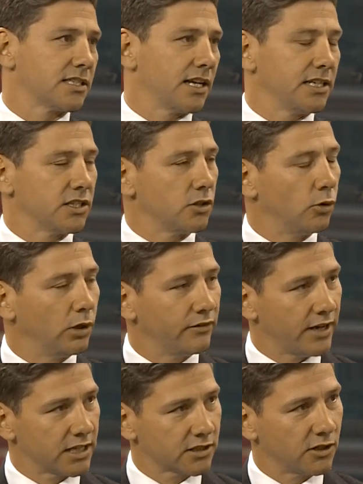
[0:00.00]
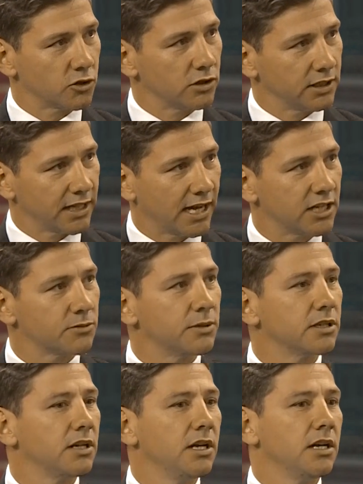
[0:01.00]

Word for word: studies and all of our social engagement.